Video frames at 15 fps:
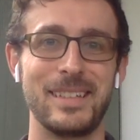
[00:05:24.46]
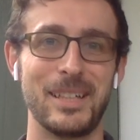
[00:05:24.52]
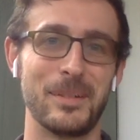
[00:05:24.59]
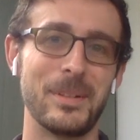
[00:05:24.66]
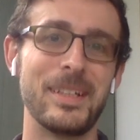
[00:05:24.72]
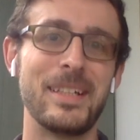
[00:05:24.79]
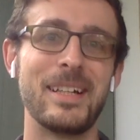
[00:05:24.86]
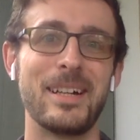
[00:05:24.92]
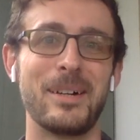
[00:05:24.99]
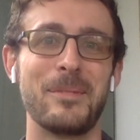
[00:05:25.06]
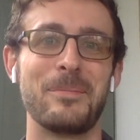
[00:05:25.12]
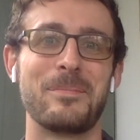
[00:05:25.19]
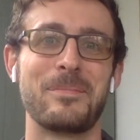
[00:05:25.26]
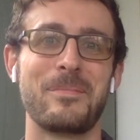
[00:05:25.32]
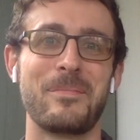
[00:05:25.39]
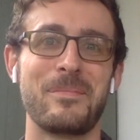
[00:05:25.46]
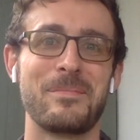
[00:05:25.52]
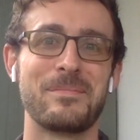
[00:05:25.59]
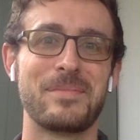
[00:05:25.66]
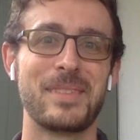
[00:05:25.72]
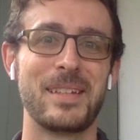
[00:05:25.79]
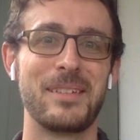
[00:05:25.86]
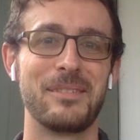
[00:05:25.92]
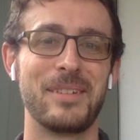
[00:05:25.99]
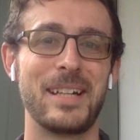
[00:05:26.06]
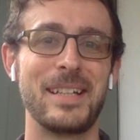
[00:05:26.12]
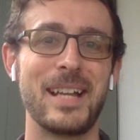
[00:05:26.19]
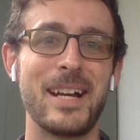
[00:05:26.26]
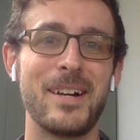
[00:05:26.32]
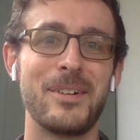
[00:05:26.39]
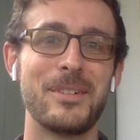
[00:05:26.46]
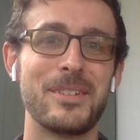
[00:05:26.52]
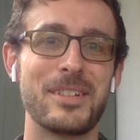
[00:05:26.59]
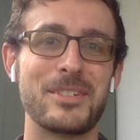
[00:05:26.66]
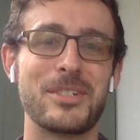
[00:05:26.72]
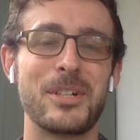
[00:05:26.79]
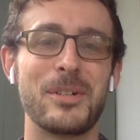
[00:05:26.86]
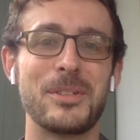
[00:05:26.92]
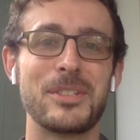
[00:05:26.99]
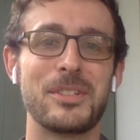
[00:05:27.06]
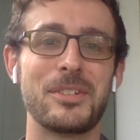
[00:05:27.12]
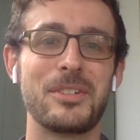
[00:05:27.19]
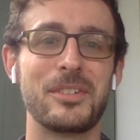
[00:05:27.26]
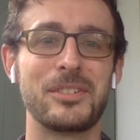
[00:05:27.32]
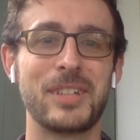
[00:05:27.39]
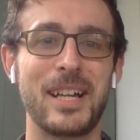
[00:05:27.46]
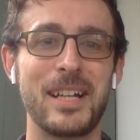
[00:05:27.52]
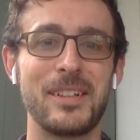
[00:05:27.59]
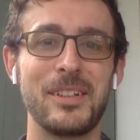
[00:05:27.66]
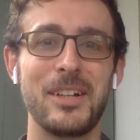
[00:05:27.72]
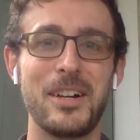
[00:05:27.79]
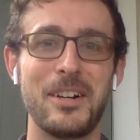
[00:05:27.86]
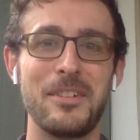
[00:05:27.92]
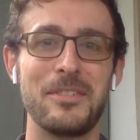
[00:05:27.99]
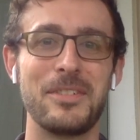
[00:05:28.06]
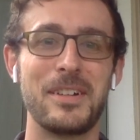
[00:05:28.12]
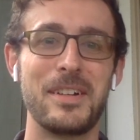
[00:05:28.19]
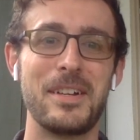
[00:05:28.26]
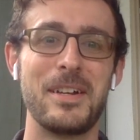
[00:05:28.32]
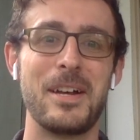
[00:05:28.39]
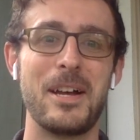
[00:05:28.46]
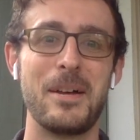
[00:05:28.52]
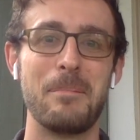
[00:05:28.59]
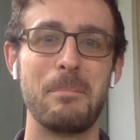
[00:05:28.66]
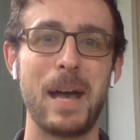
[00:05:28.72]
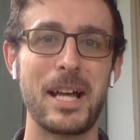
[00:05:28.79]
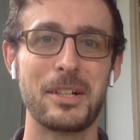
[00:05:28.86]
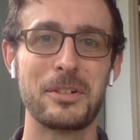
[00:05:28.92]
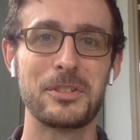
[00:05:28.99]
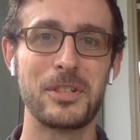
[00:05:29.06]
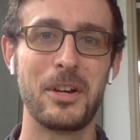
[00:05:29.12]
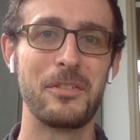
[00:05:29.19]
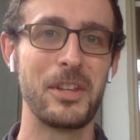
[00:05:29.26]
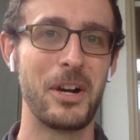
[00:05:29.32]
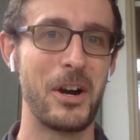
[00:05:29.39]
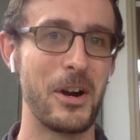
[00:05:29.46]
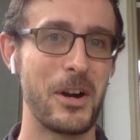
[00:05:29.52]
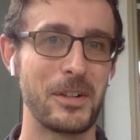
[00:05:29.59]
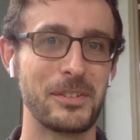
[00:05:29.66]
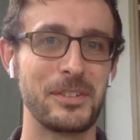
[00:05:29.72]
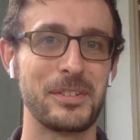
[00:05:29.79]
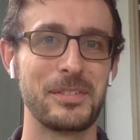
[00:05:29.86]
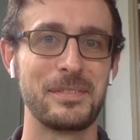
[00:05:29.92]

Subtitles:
Here we go. Right now, the show is under the title of Matters of the Heart.